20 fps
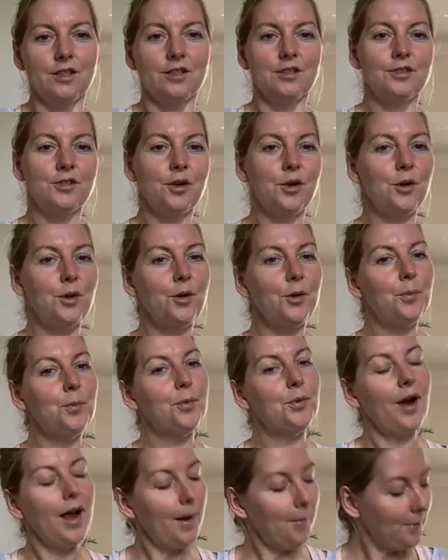So
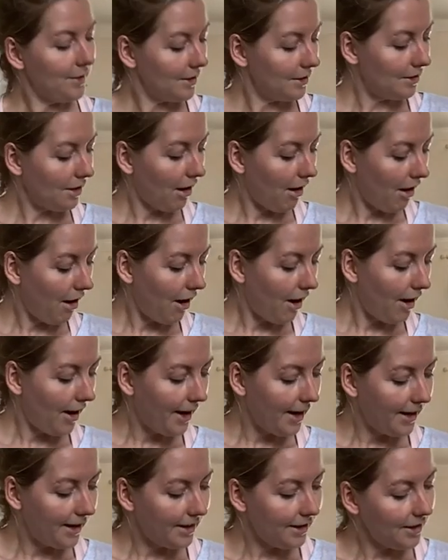Bramble and
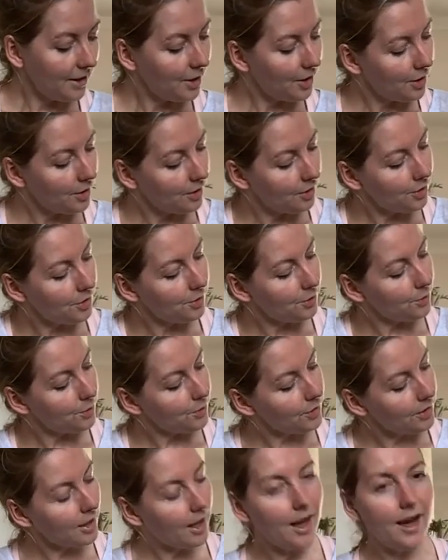I
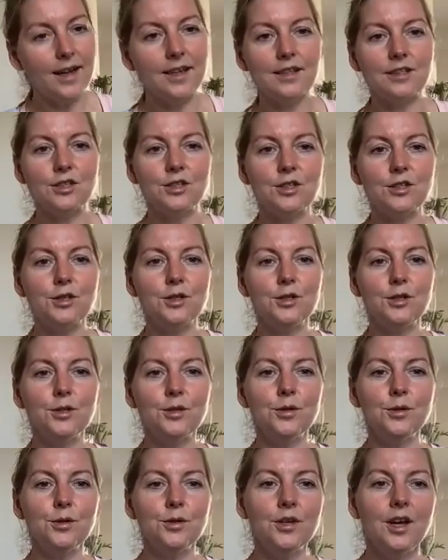would like
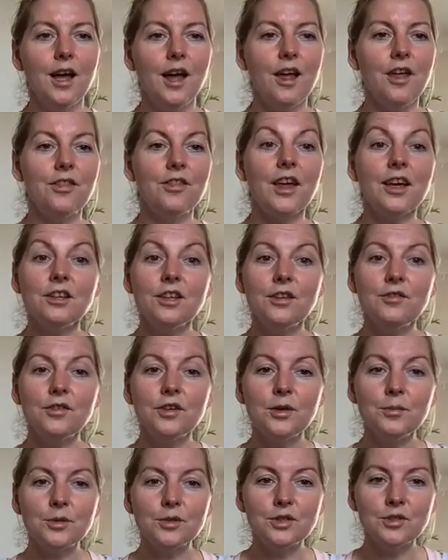to thank you
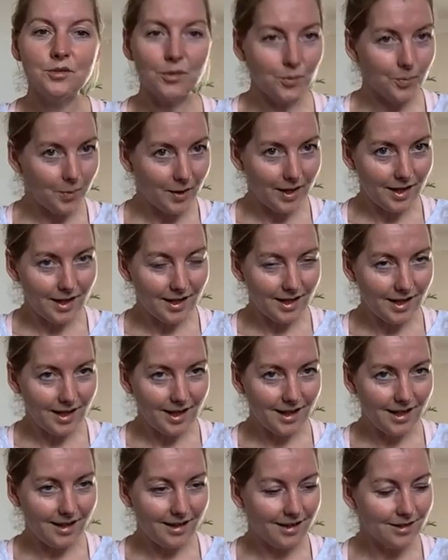very much for being
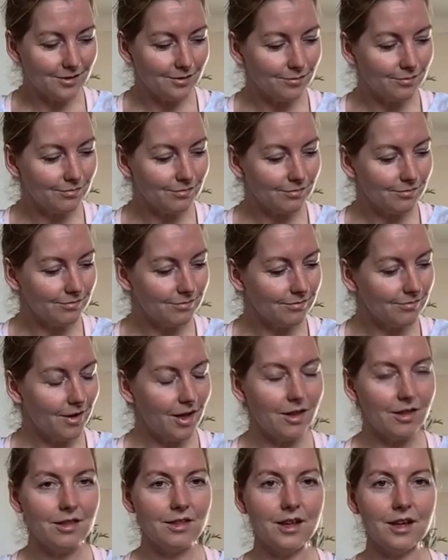here.
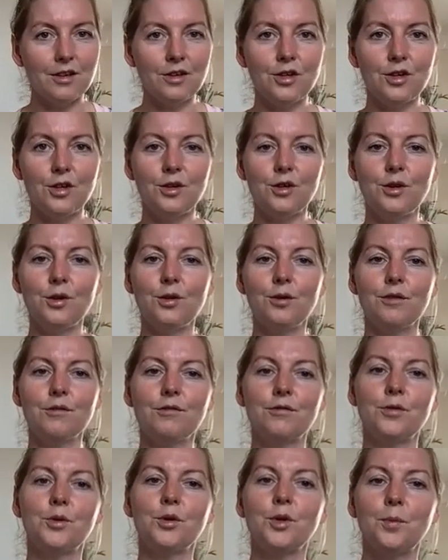Thank you
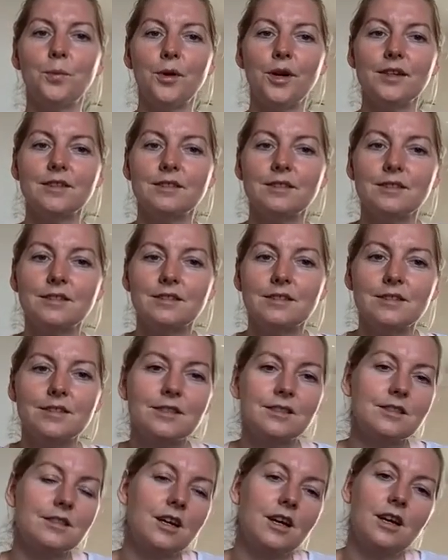for your
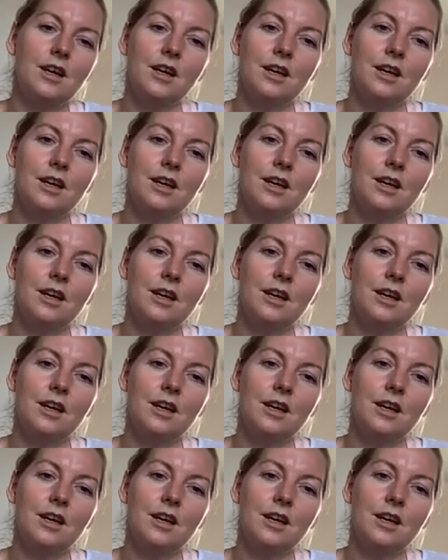presence.